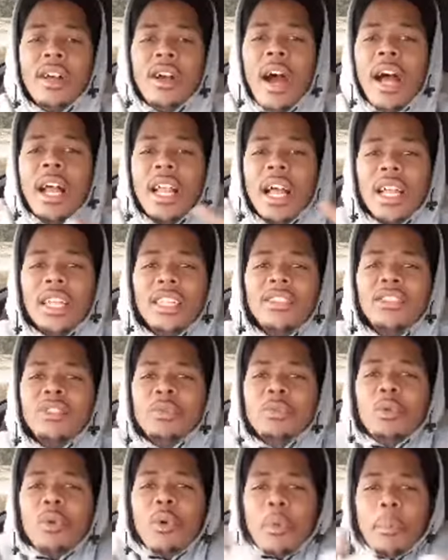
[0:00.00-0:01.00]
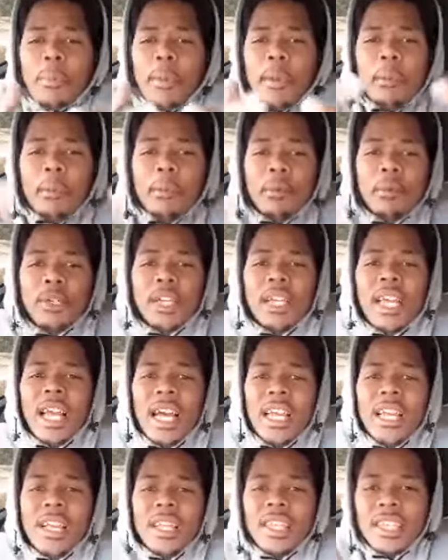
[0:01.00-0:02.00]
I need some more people to
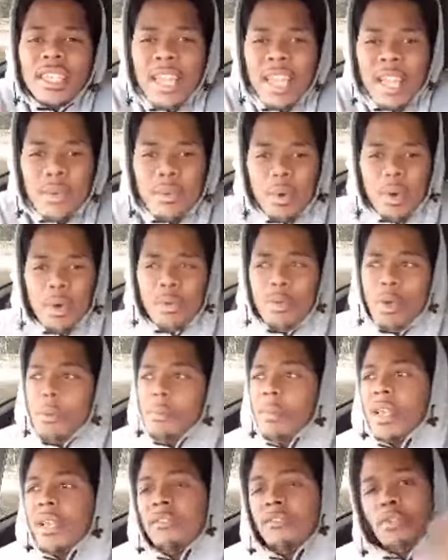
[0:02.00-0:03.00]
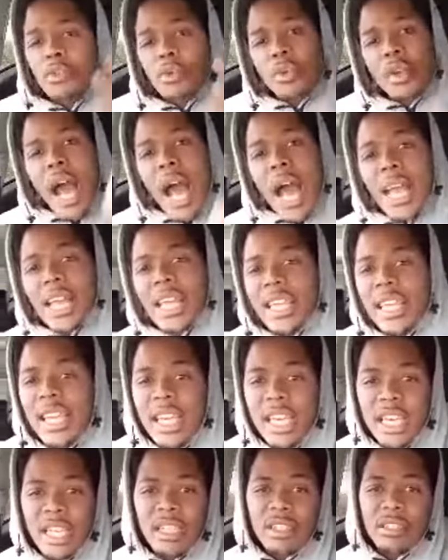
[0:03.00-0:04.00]
kind of network with me. If you got
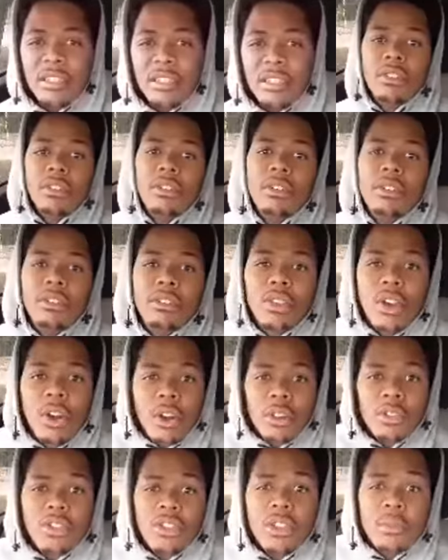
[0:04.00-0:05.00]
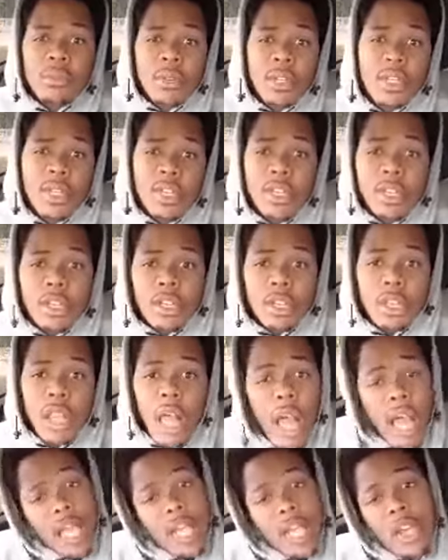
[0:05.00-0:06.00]
kids, talk to me.
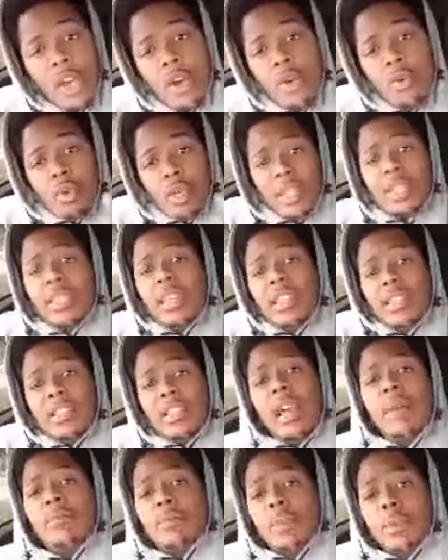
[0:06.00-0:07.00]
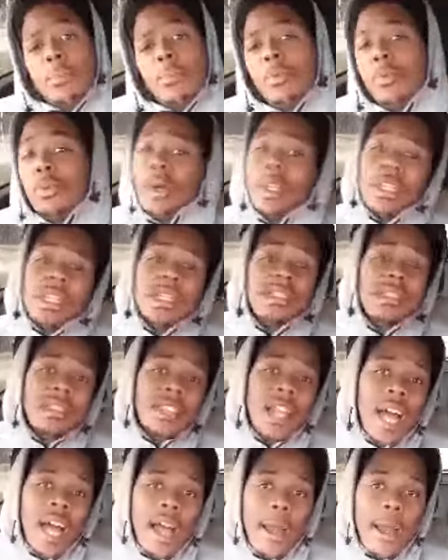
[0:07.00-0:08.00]
Like, yo, what's acceptable? What is
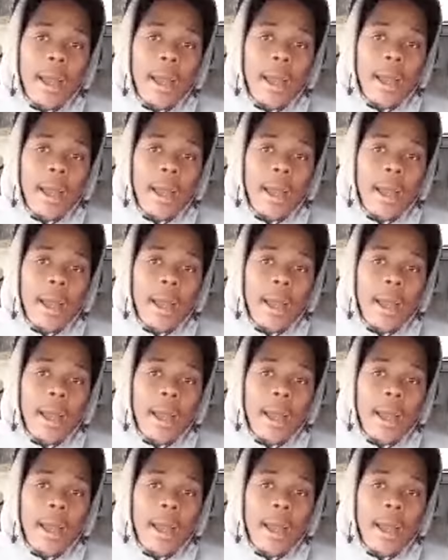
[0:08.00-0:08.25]
not?